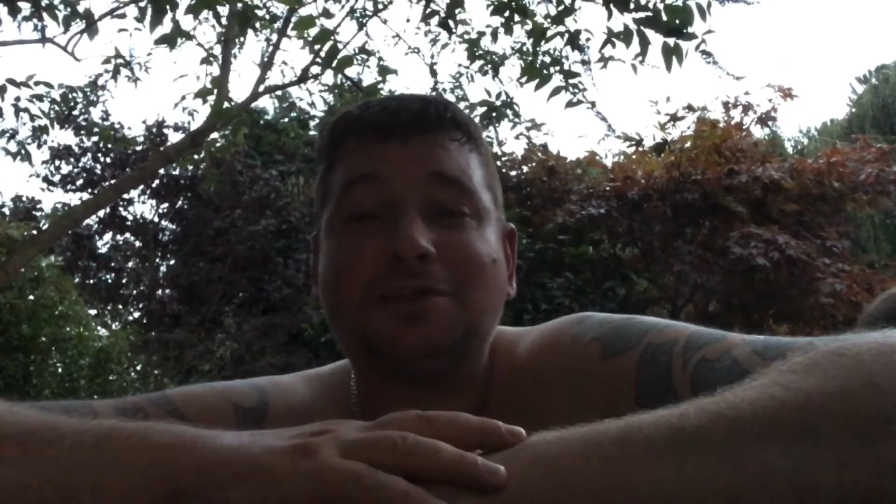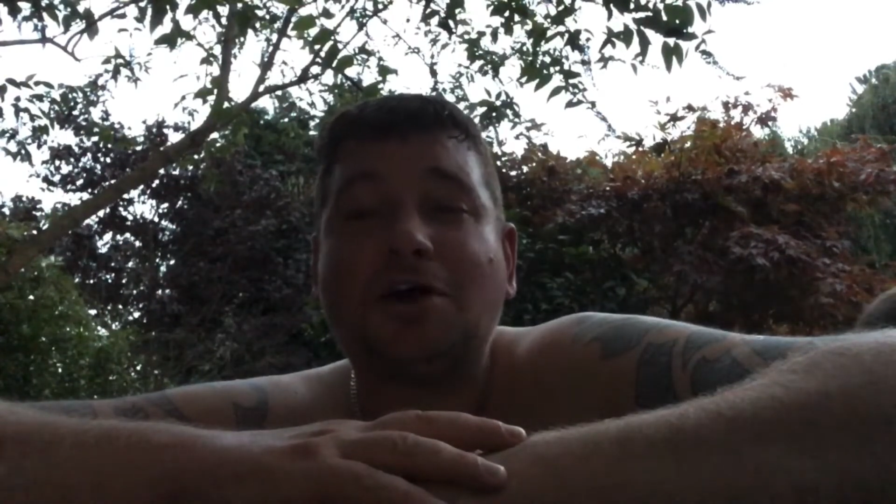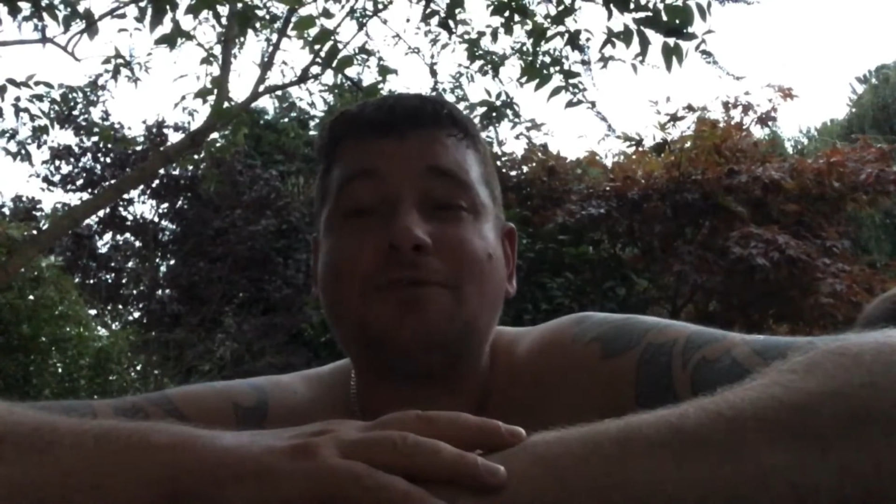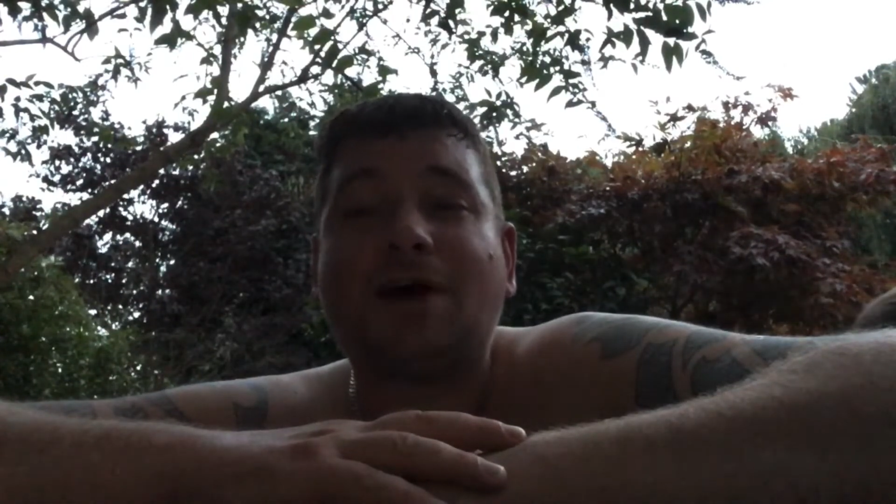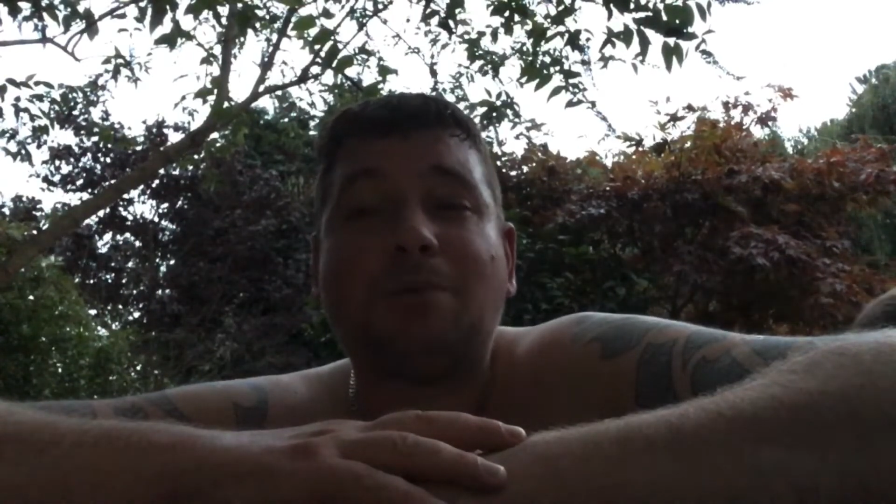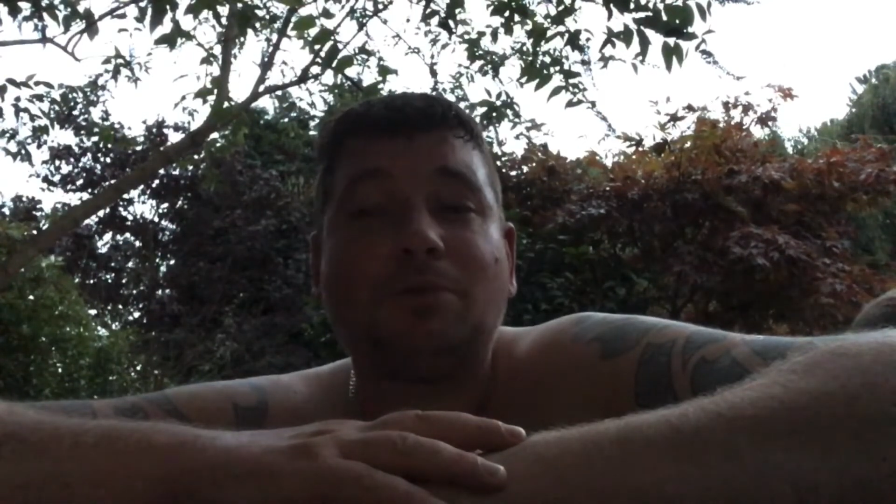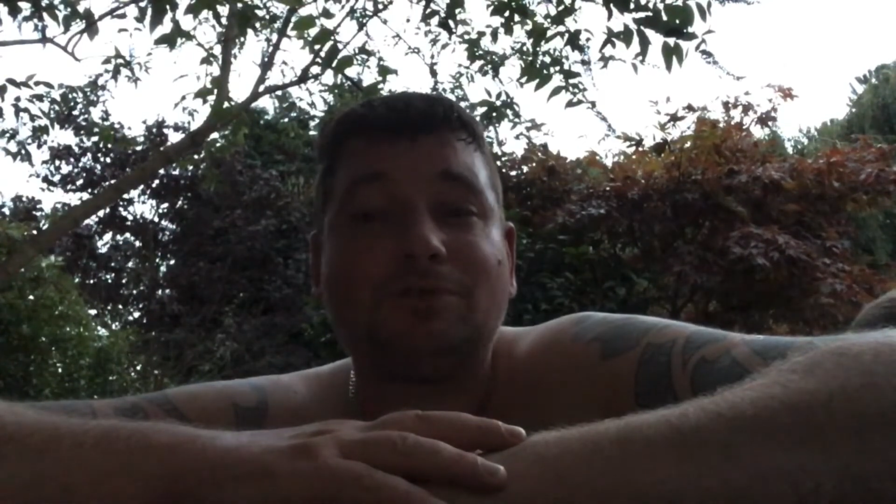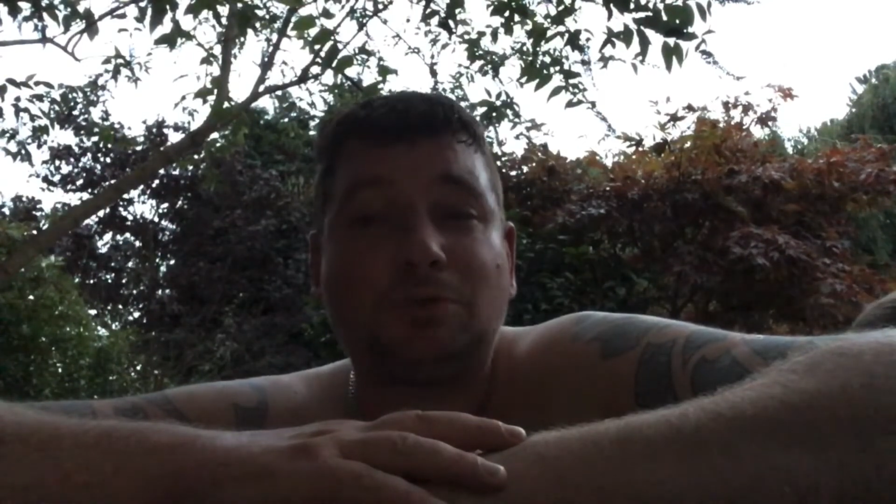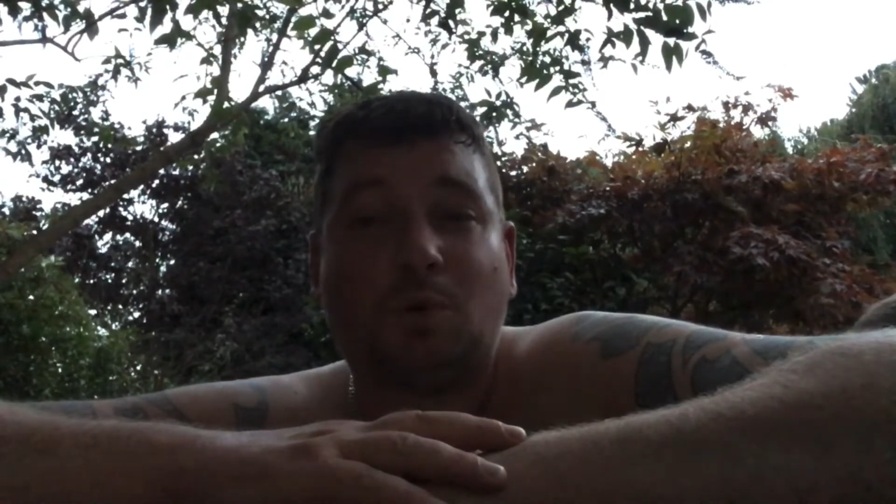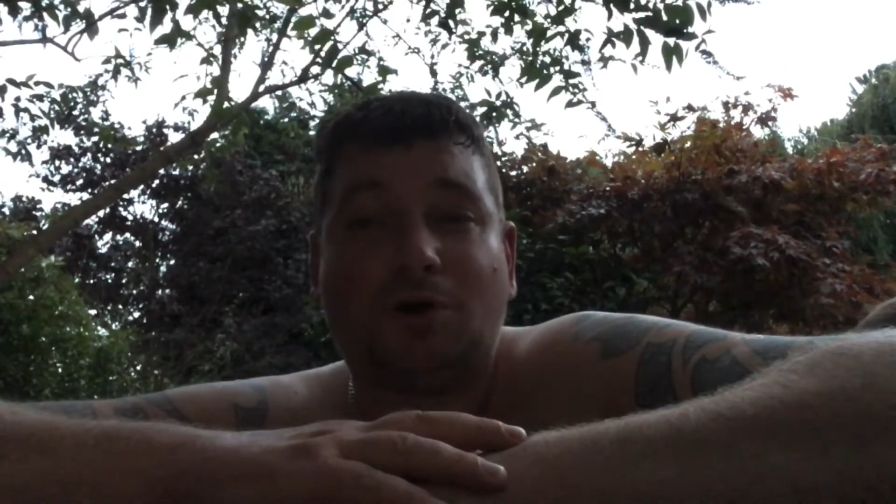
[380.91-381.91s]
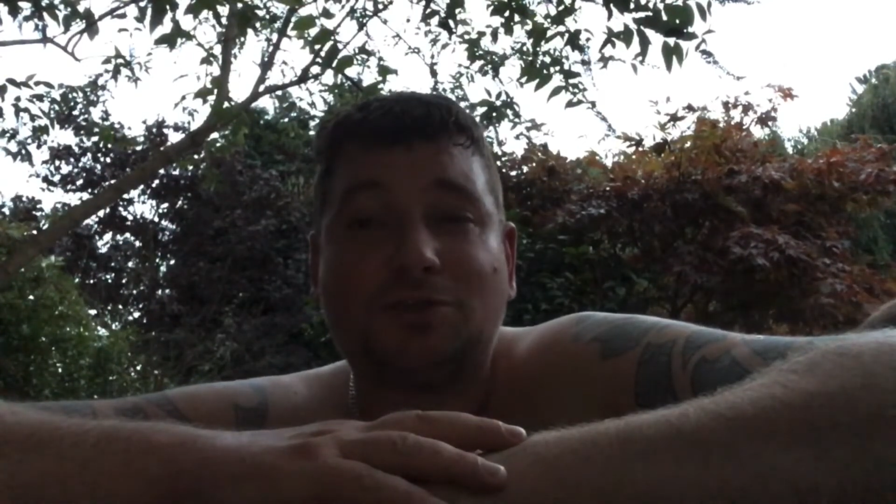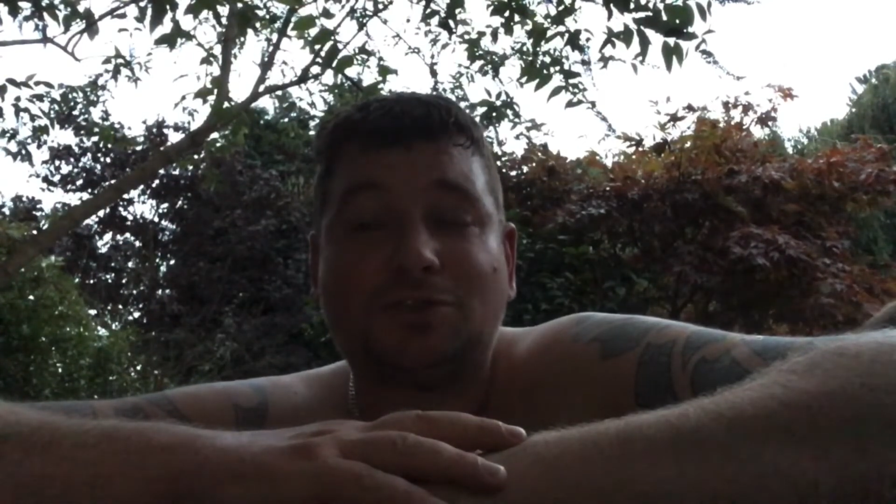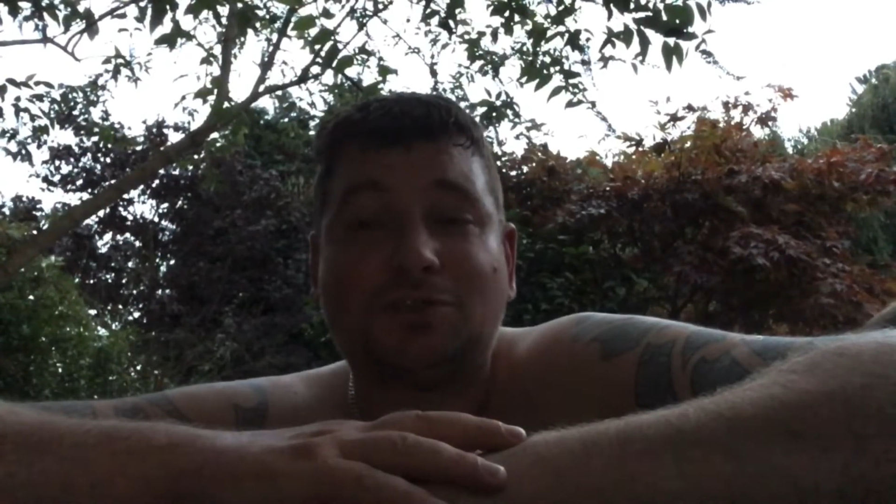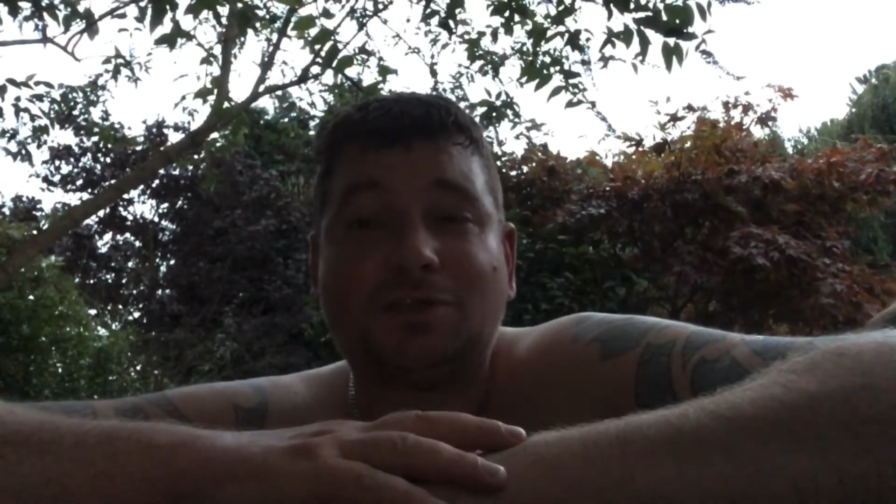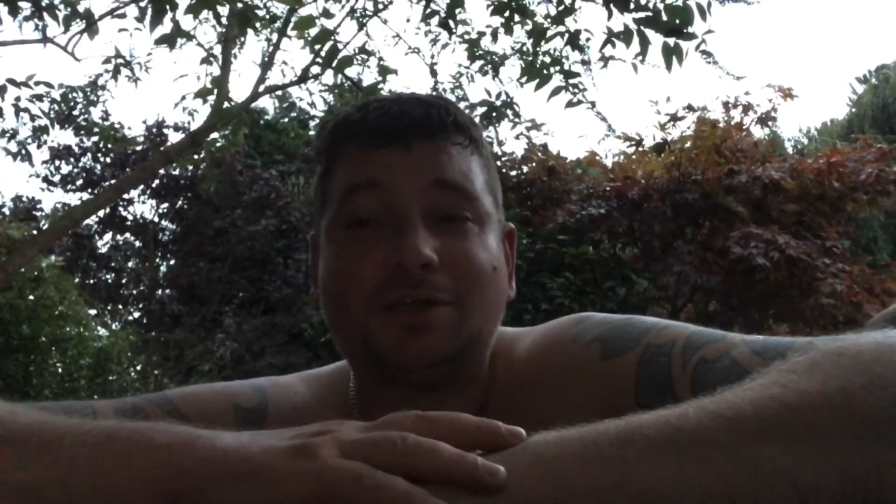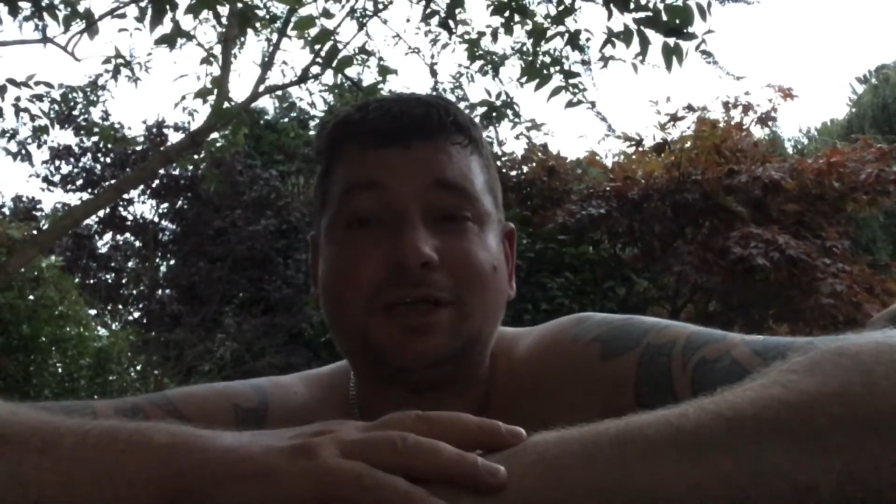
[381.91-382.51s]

of Anne Marie Waters.